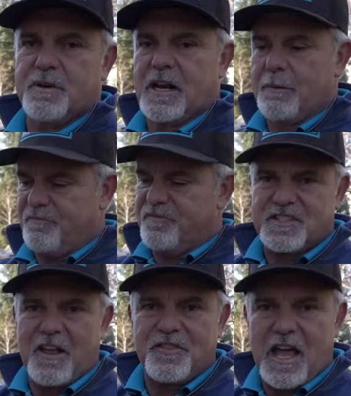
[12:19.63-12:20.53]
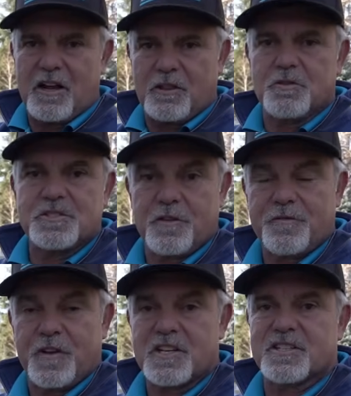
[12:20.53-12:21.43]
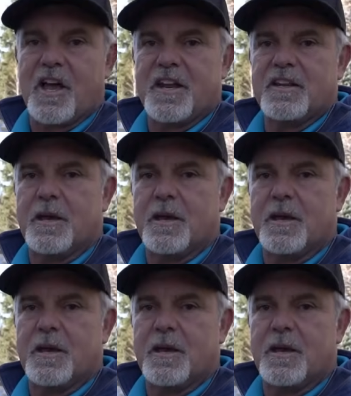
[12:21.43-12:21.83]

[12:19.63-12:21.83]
but I'm got that close to the finish line